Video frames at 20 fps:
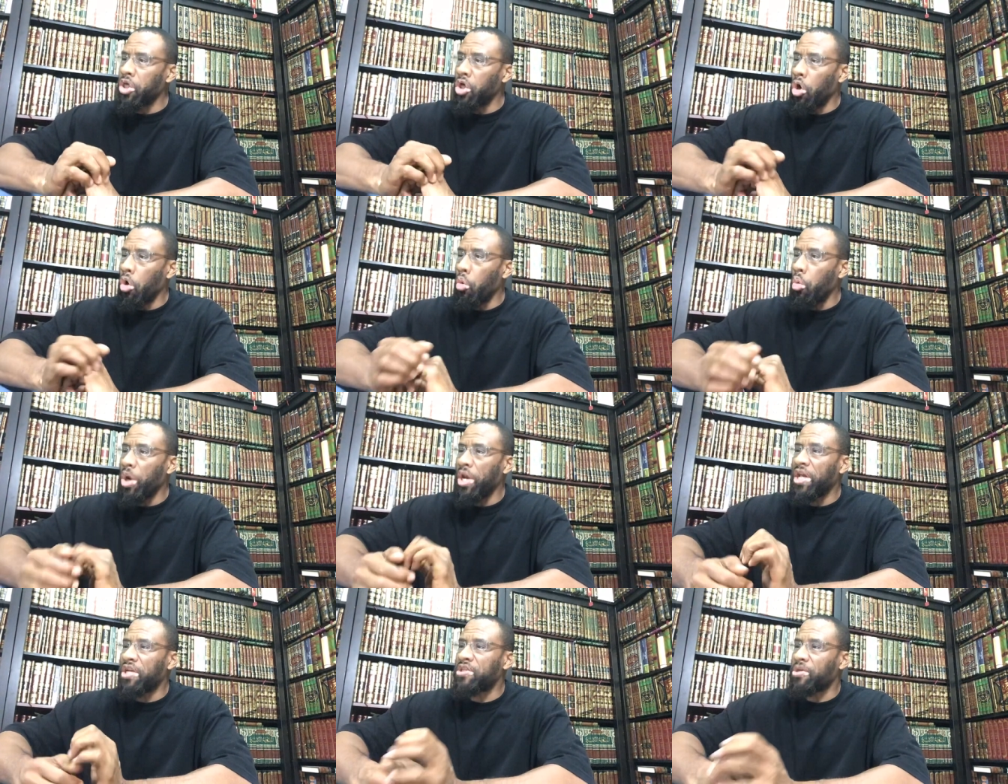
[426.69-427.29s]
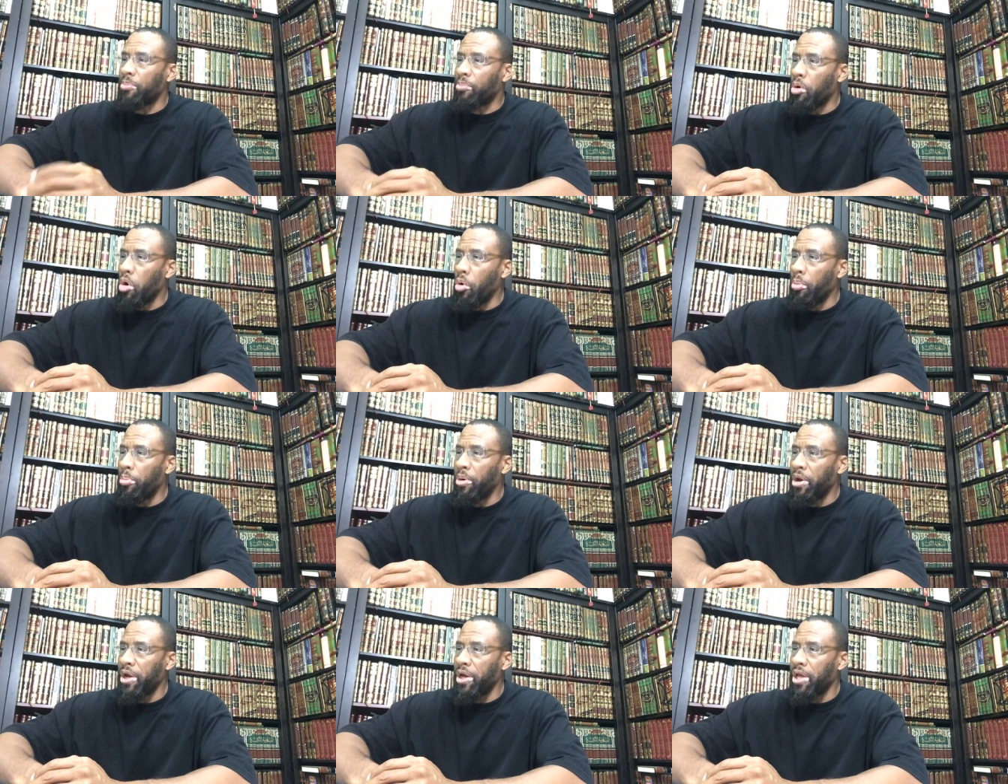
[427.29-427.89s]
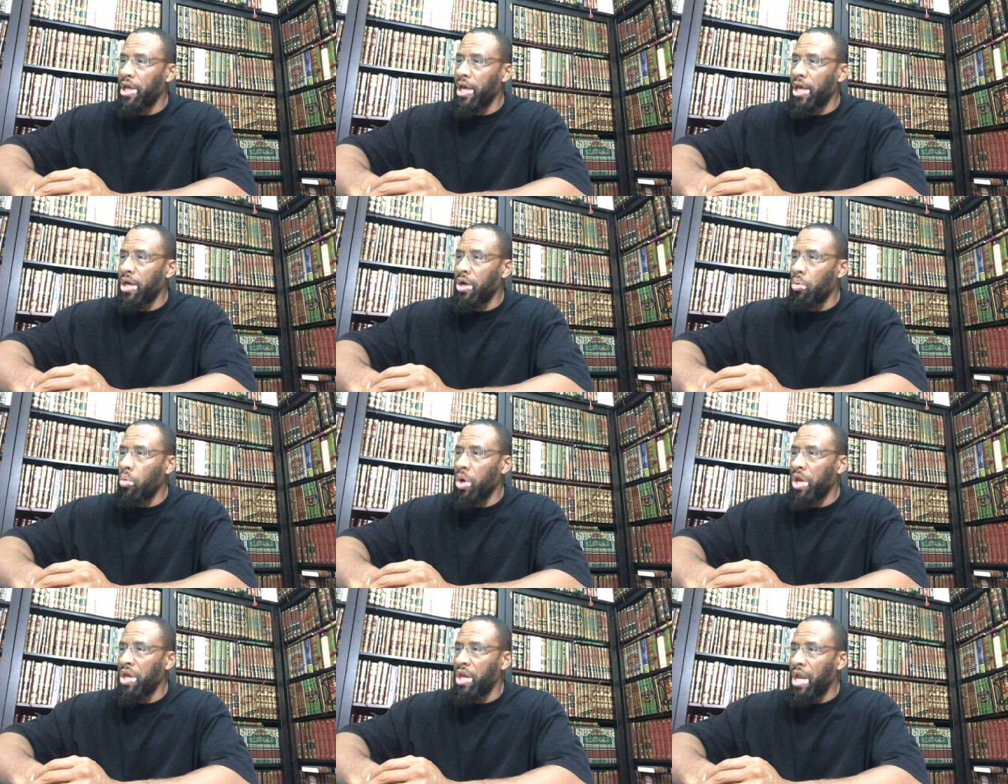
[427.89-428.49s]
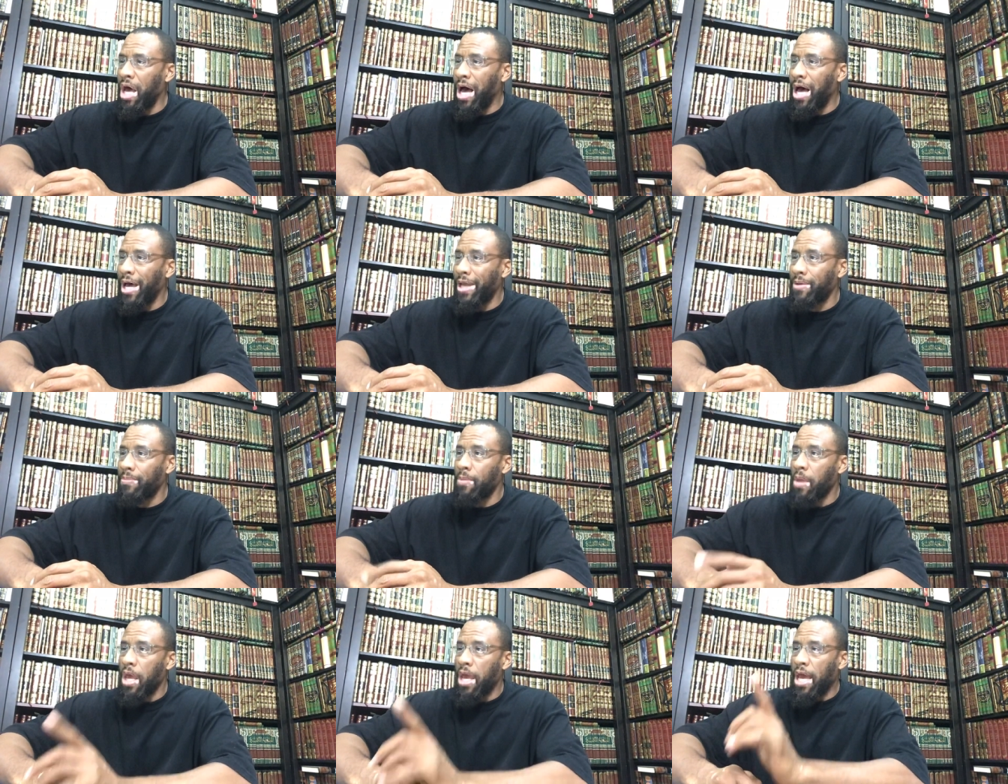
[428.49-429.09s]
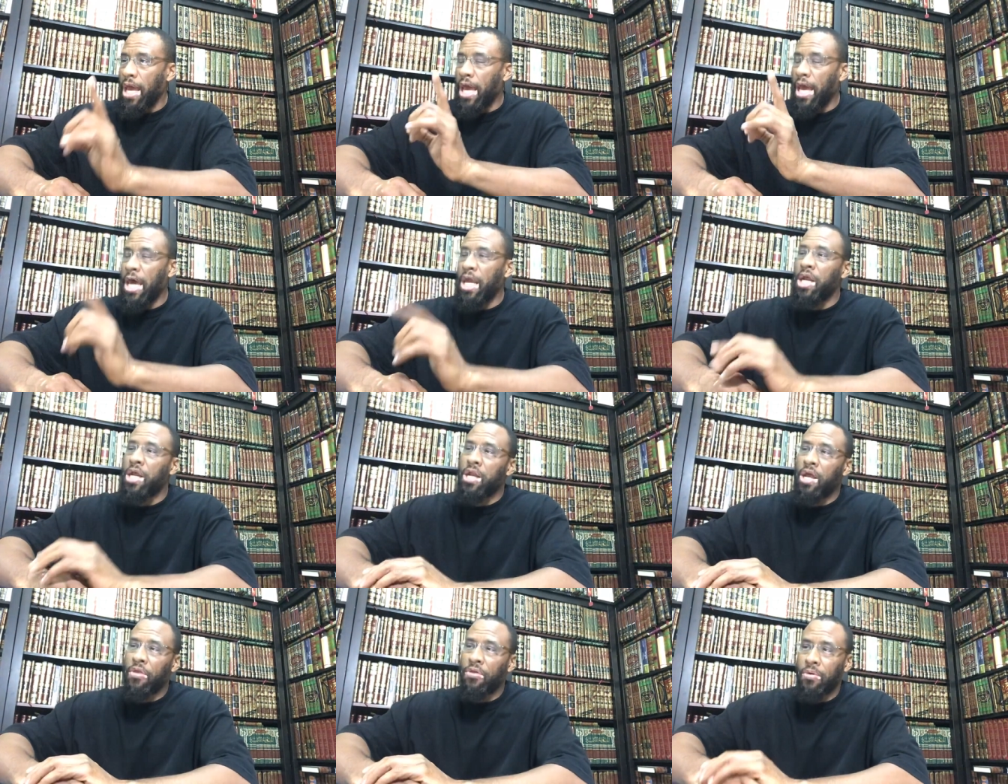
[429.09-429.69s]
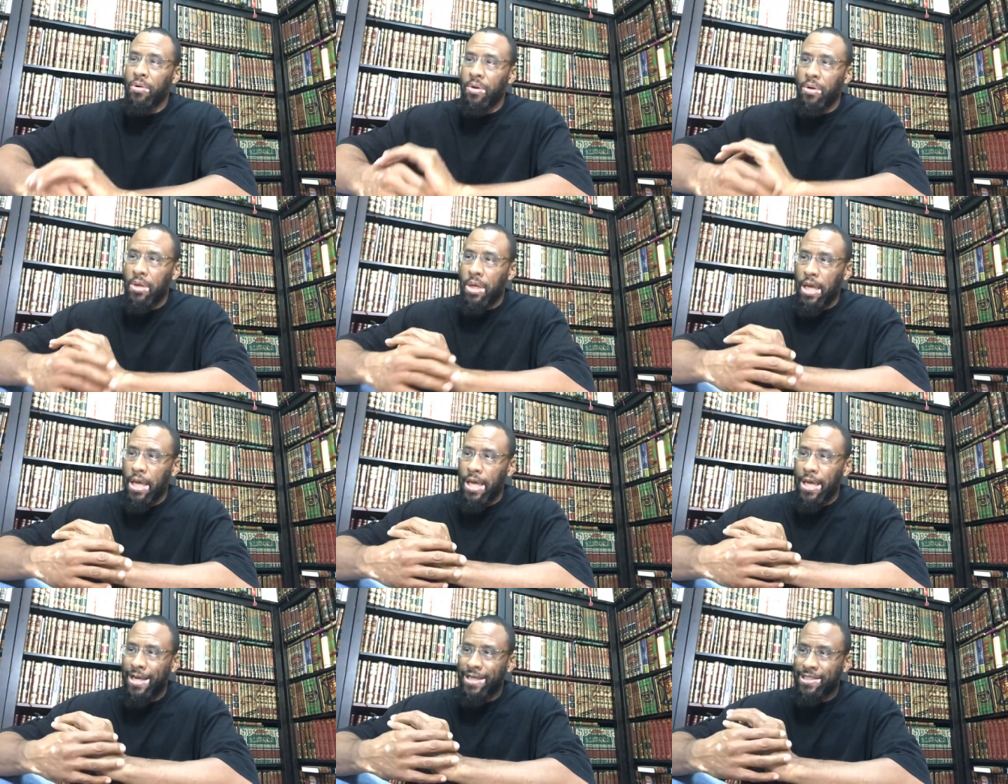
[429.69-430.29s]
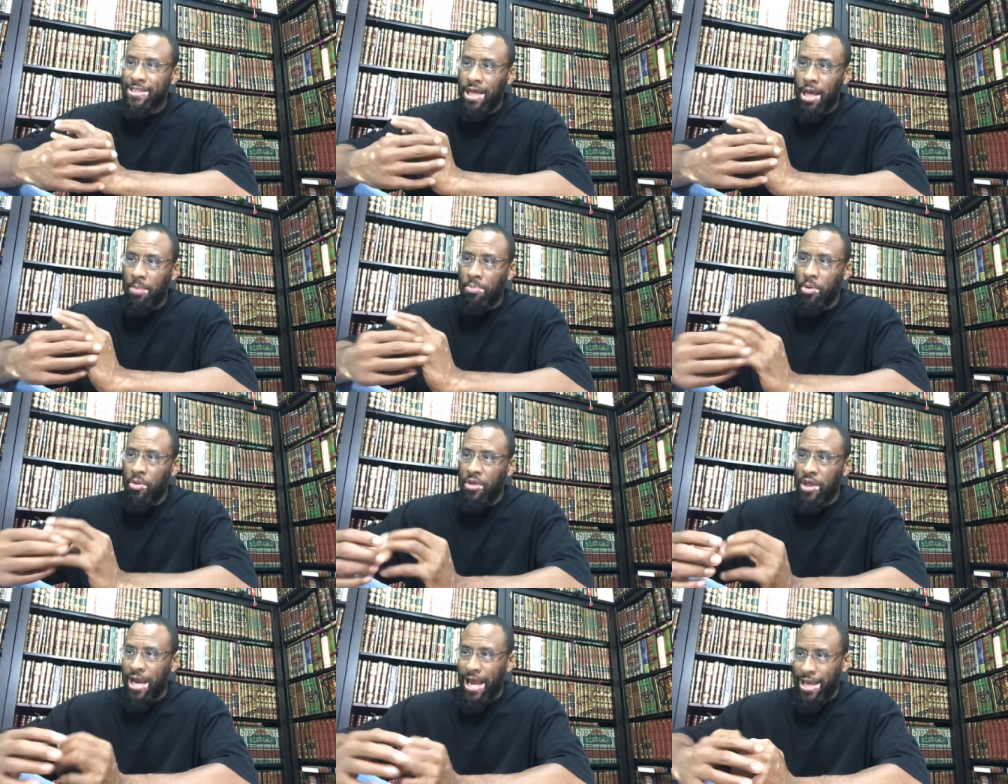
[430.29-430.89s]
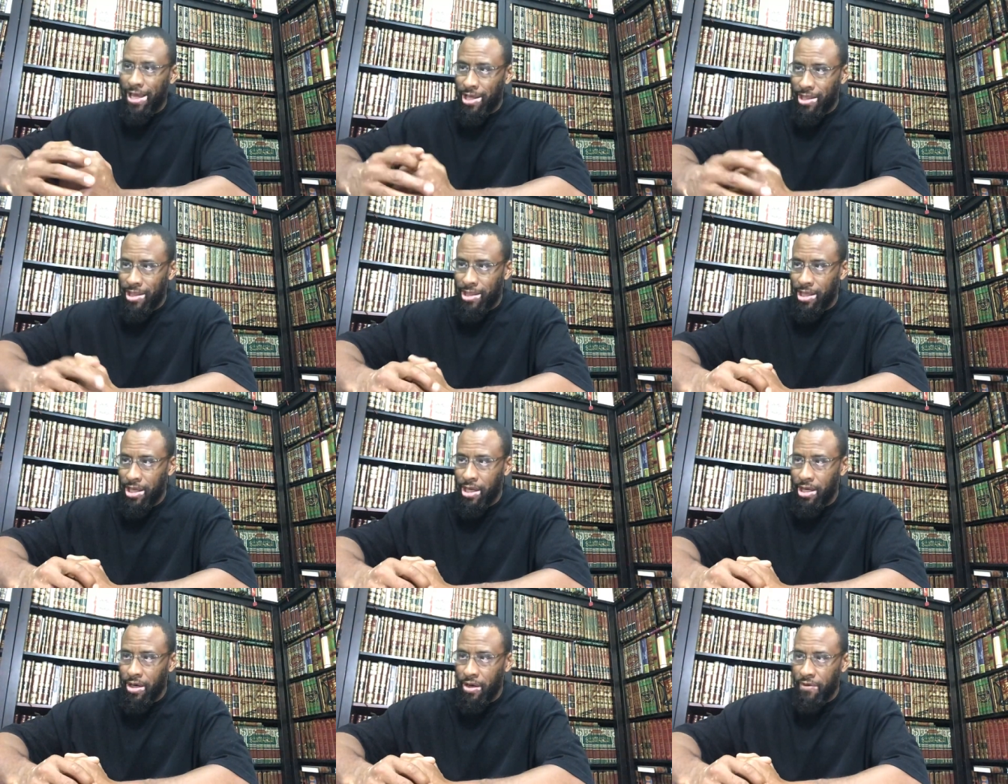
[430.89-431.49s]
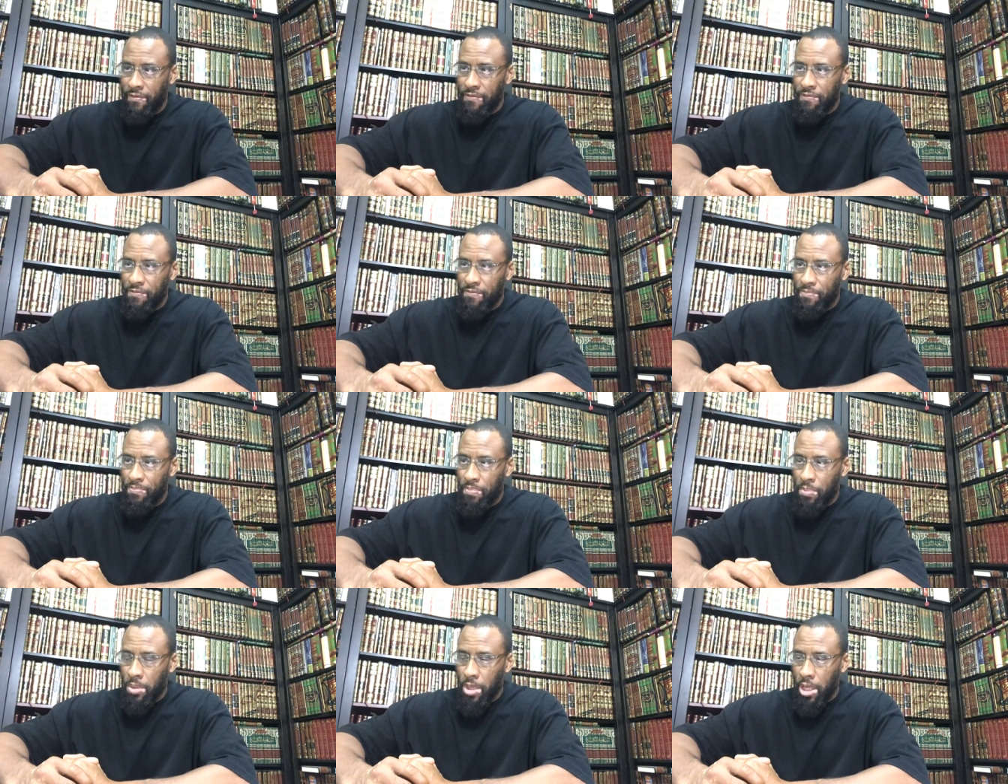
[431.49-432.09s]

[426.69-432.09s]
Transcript: you know, when it's appropriate and when not. And another example that I can think of,